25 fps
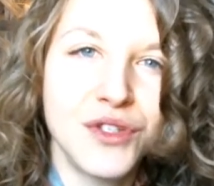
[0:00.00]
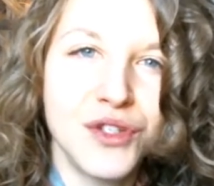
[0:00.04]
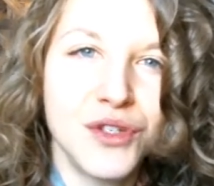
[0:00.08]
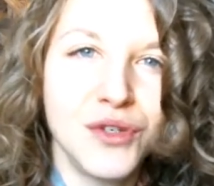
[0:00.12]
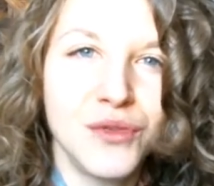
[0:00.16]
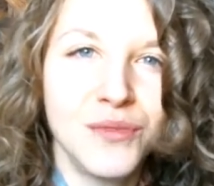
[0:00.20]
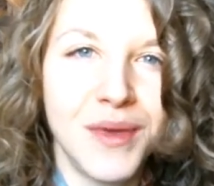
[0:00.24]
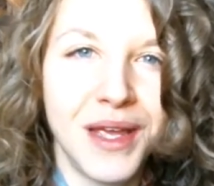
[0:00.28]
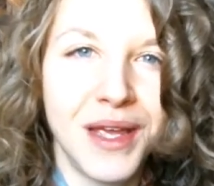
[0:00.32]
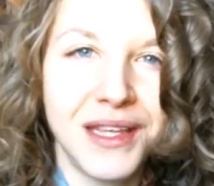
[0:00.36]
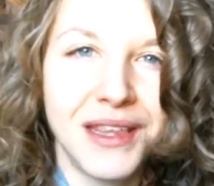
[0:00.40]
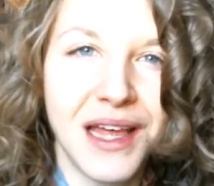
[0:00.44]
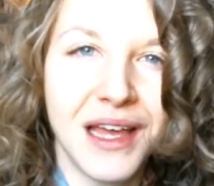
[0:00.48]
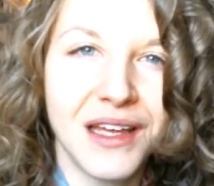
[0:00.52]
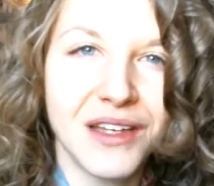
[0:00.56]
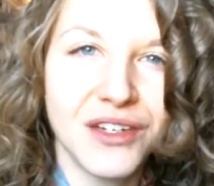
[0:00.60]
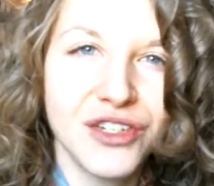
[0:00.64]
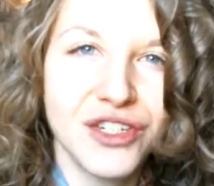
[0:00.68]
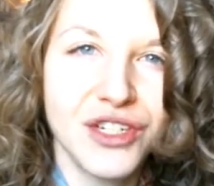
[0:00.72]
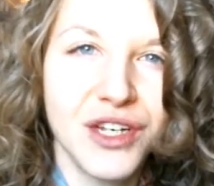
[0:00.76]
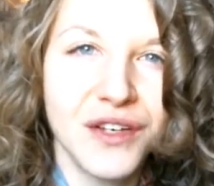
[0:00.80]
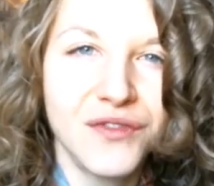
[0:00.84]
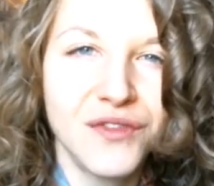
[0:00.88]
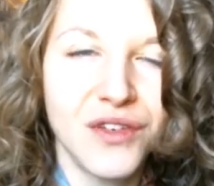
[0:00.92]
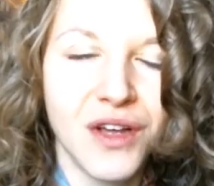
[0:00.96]
to make that
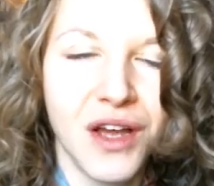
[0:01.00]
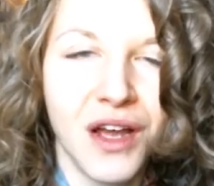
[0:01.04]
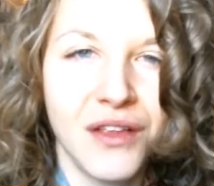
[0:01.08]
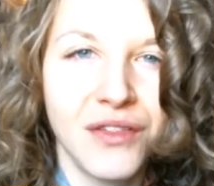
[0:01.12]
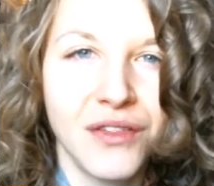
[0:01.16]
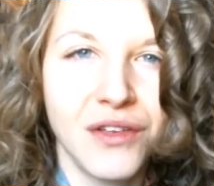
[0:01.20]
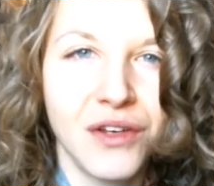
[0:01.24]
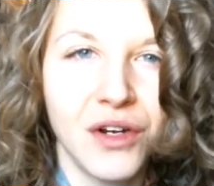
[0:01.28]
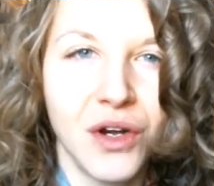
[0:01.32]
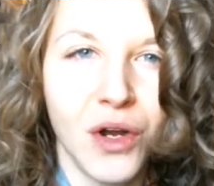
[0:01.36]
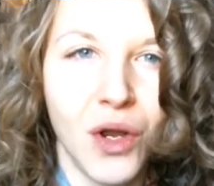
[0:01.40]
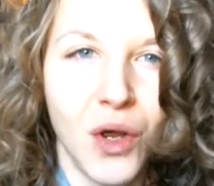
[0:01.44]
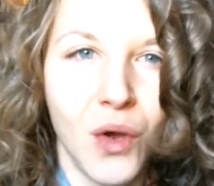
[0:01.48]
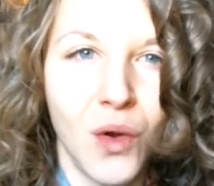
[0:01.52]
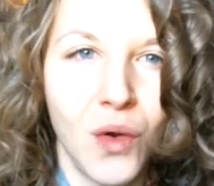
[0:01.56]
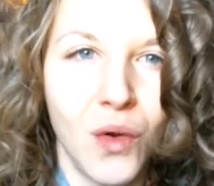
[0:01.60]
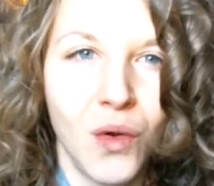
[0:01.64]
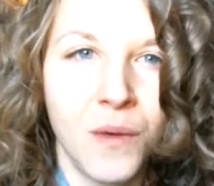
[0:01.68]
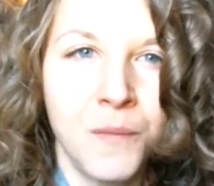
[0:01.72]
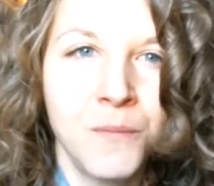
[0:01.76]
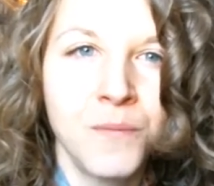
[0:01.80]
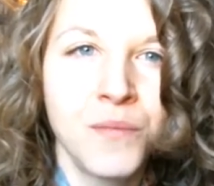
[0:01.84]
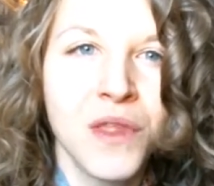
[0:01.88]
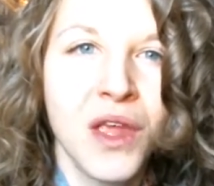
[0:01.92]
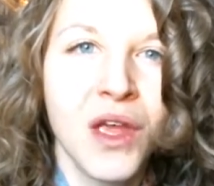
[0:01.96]
shift on their
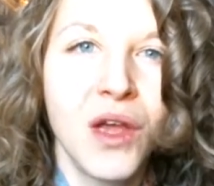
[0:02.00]
own.